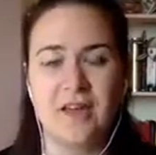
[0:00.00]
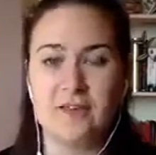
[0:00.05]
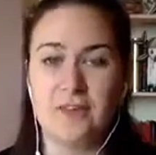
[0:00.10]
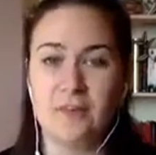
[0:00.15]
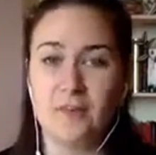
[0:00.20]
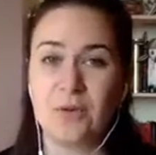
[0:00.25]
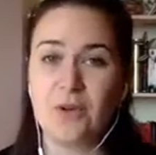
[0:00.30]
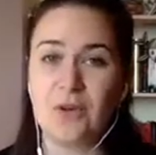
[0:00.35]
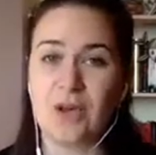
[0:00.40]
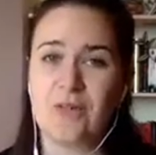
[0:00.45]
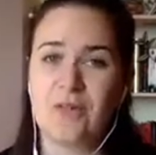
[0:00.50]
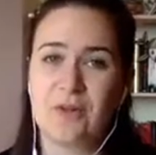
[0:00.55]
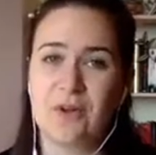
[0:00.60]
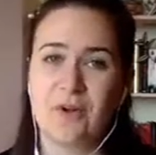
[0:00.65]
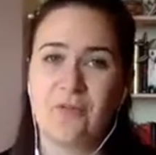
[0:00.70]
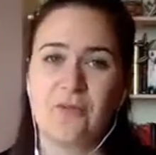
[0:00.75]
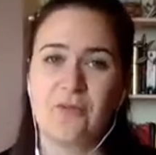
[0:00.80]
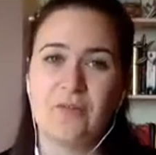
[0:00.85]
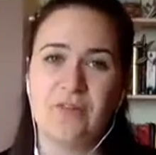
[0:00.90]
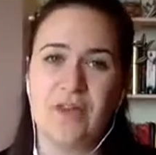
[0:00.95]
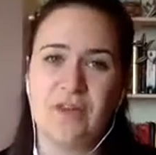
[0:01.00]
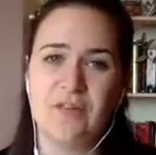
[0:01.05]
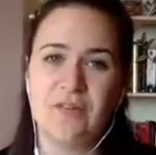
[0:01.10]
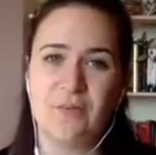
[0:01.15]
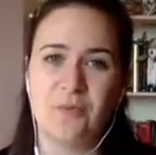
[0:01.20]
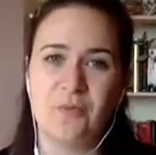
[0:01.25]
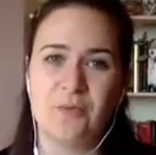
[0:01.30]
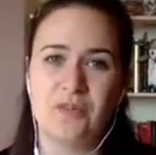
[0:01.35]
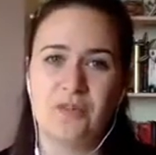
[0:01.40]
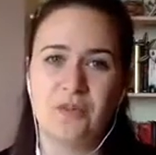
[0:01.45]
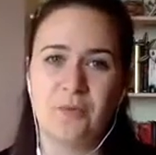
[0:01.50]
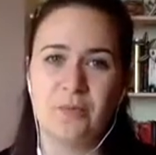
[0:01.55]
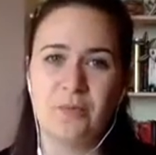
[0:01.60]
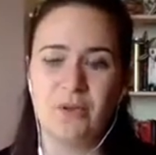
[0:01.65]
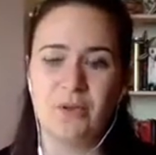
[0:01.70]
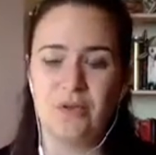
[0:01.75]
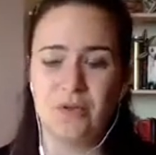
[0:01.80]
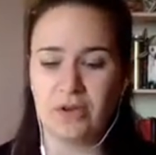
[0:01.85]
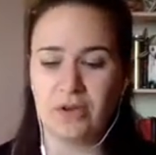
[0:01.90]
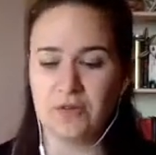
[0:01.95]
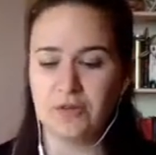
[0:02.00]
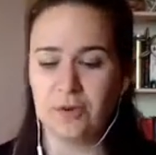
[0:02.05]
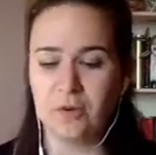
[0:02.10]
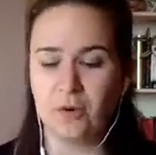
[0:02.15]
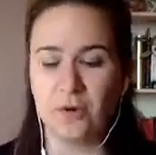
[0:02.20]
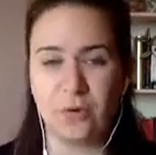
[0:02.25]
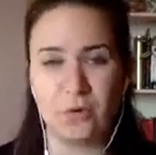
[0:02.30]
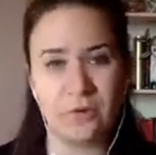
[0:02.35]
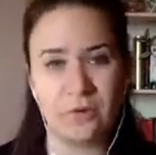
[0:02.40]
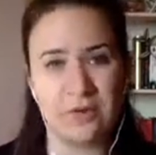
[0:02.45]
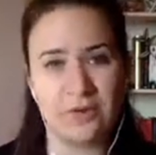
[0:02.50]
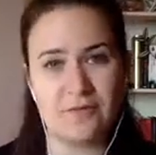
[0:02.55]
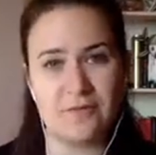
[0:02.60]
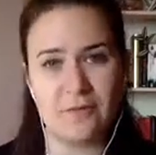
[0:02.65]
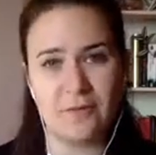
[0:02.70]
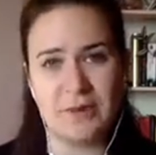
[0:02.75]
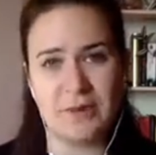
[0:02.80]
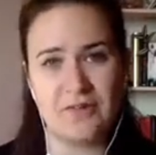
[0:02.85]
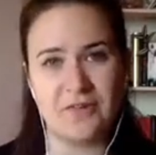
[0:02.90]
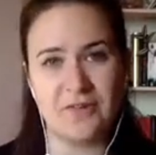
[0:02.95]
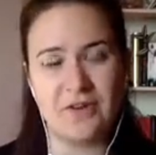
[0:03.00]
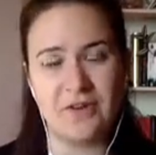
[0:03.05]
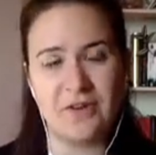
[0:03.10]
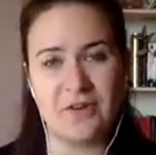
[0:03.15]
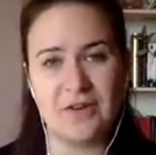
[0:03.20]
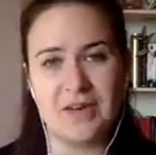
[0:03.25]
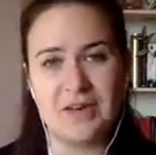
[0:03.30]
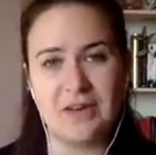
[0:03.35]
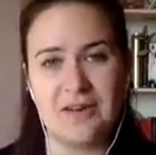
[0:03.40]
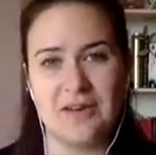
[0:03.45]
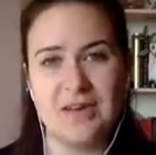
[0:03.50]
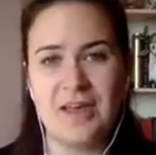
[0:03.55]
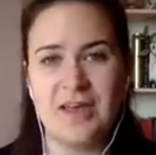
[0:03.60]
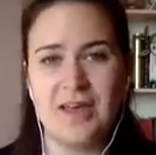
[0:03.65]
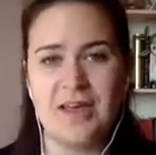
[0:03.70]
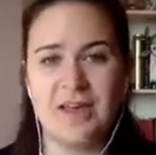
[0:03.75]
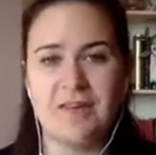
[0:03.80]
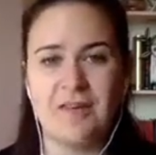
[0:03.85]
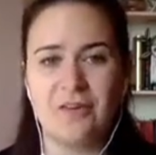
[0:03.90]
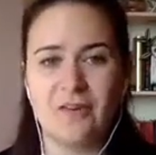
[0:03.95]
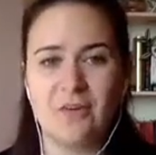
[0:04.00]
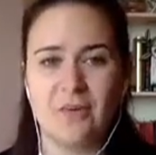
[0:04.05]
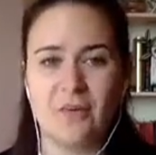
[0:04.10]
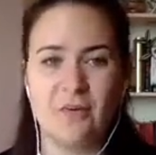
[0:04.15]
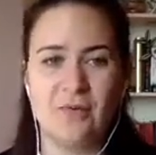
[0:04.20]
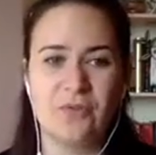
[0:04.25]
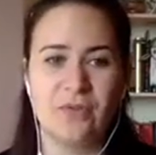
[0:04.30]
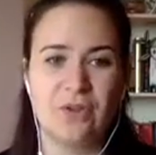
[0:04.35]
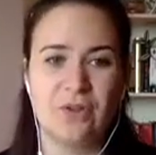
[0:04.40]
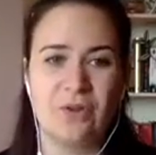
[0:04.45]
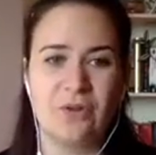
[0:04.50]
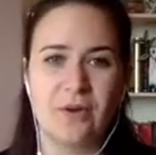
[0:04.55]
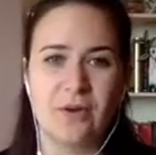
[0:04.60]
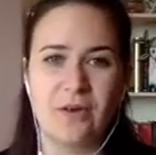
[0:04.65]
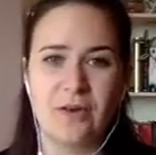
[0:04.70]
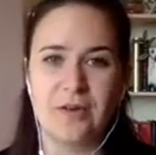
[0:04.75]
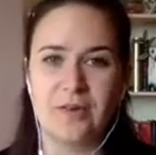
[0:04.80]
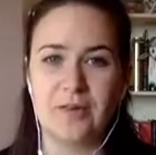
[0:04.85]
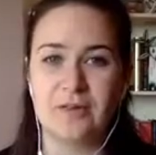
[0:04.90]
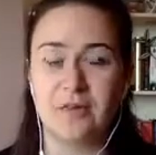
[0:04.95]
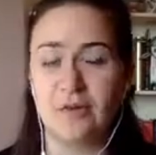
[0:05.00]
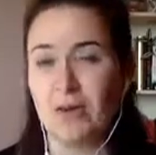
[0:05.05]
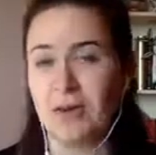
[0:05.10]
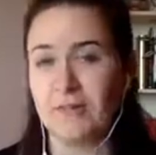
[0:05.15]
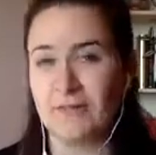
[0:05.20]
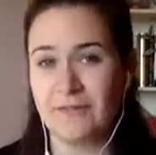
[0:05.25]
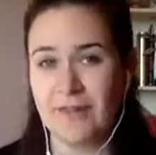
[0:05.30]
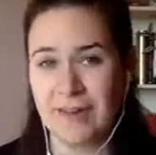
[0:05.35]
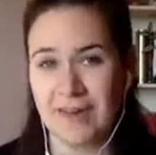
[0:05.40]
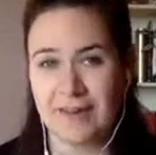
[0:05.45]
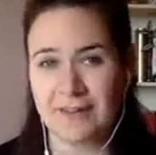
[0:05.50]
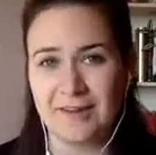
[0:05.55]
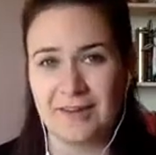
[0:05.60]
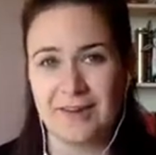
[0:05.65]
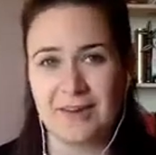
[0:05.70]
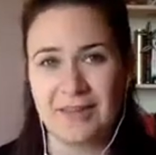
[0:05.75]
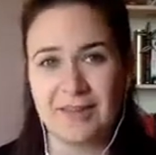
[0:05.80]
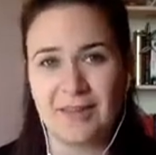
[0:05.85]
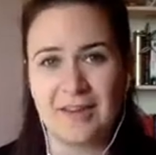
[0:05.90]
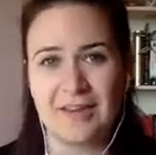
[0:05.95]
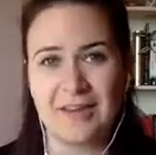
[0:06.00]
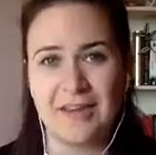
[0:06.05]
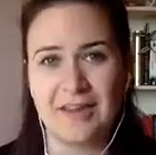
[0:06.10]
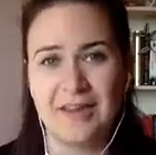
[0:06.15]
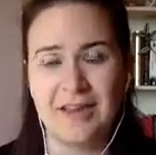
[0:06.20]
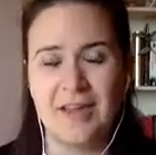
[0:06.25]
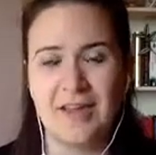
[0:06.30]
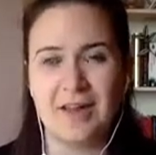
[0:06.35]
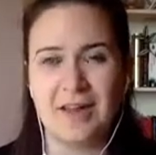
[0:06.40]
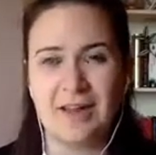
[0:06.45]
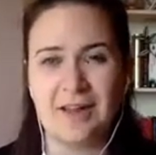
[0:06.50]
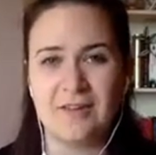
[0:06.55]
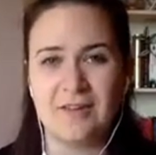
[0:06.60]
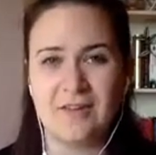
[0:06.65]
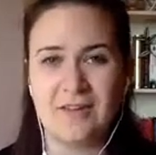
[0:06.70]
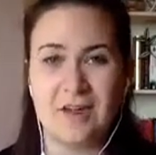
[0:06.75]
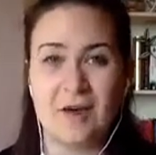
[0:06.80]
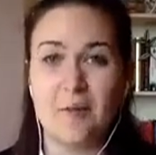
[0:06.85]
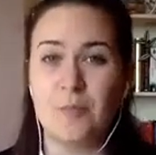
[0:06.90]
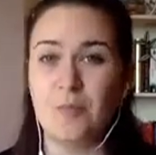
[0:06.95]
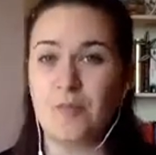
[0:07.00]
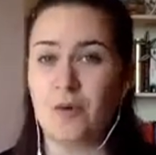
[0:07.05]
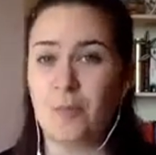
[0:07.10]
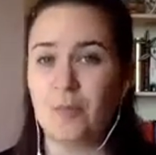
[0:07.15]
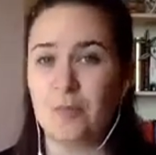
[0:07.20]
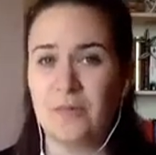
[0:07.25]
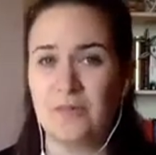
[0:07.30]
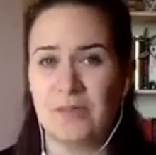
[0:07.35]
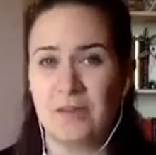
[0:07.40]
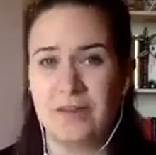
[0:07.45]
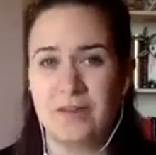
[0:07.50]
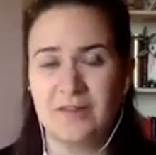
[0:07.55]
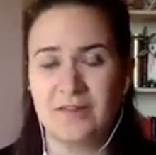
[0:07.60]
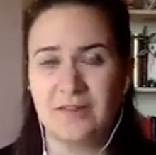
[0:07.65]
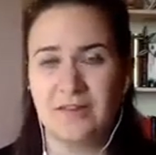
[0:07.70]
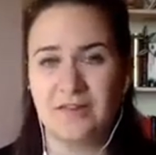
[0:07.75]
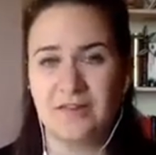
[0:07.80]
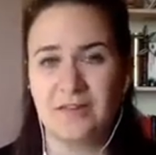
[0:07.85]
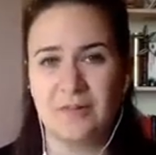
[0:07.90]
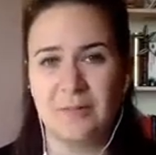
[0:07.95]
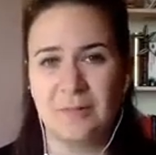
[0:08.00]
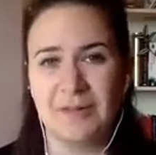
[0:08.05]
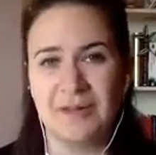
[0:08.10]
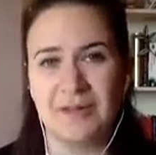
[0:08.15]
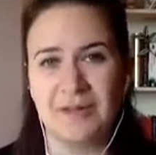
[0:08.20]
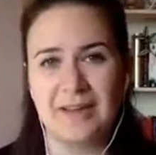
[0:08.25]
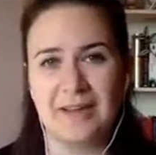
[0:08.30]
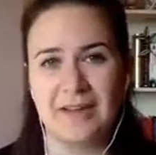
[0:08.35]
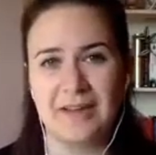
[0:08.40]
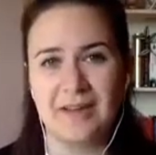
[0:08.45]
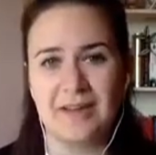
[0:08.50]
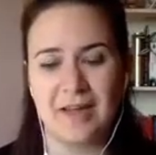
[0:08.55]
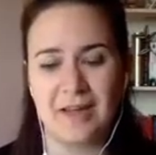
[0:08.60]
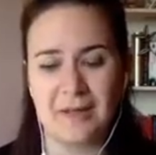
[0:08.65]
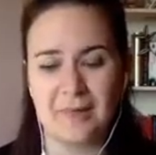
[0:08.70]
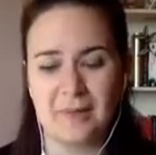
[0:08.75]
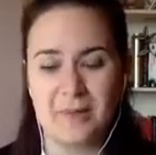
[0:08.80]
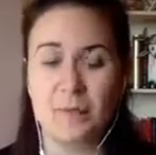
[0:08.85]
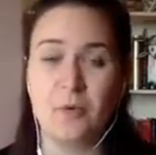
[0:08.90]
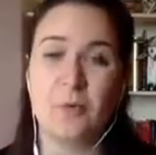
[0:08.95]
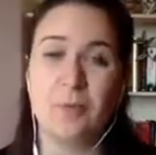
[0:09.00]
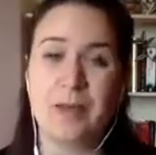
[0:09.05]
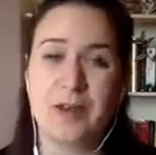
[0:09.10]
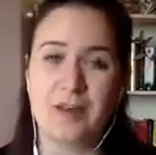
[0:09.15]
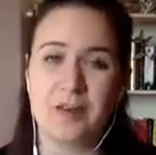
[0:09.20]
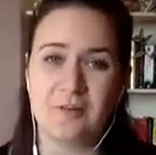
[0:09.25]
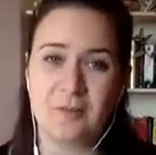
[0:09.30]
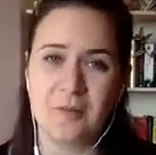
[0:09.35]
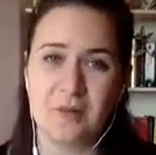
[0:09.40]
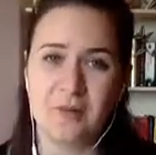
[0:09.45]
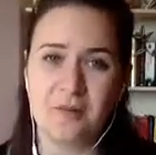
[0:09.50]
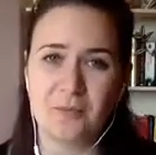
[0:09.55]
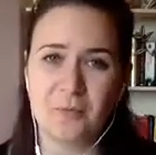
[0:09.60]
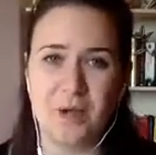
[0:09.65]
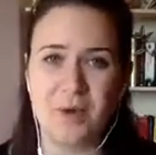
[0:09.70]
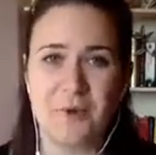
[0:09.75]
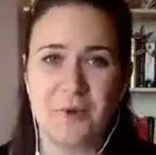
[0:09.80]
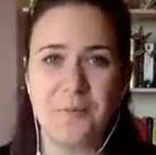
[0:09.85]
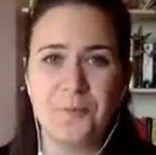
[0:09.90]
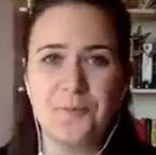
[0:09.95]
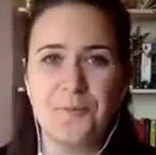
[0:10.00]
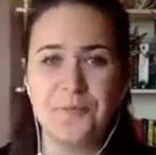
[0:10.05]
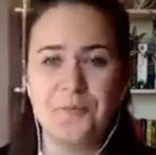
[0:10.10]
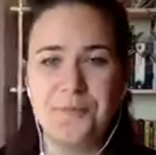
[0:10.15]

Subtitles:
So when you have a conversation with them, you know you've got all the information you need and you also are not going to forget anything, and it can just help prompt that discussion and make it a bit more manageable as well.